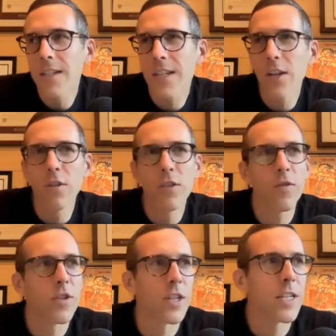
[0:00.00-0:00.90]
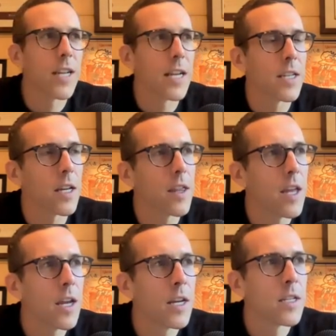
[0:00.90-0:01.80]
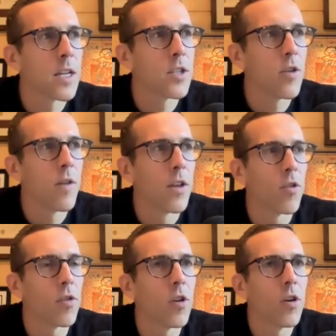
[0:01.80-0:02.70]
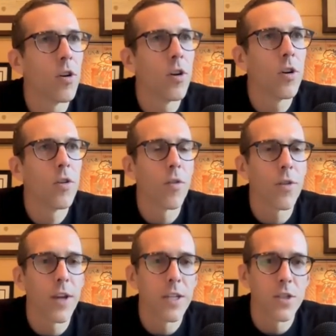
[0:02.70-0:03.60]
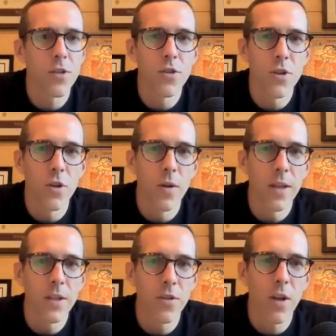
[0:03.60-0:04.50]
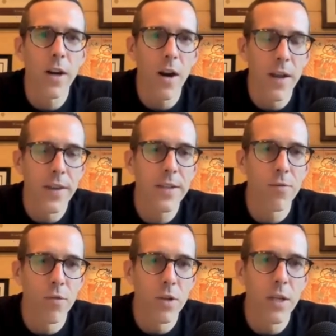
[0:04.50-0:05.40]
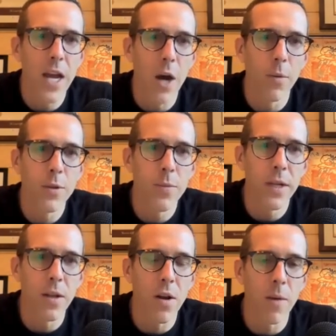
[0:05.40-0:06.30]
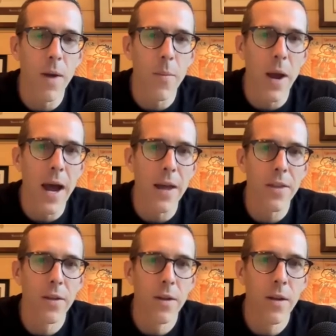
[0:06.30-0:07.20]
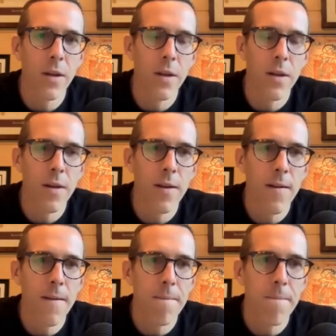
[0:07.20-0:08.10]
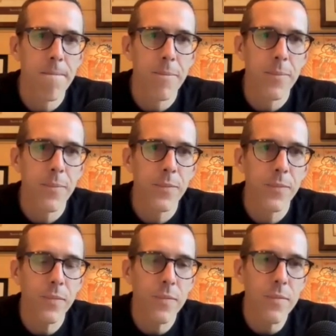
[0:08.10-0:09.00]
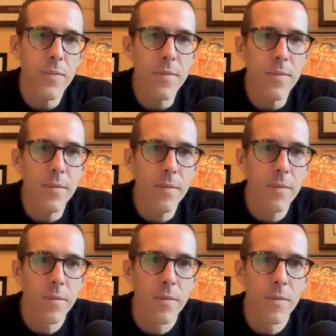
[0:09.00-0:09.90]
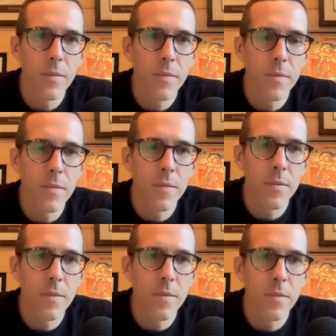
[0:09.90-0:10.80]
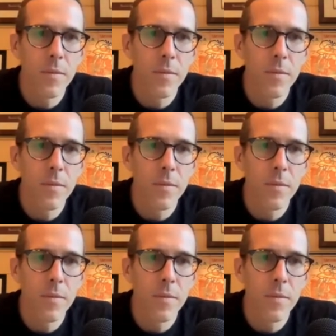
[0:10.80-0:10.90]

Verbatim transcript: skills for success, like things that you either learn or things that you're doing that you're like, all right, this really helps me along my path. Yeah, I think like a good like relationship with your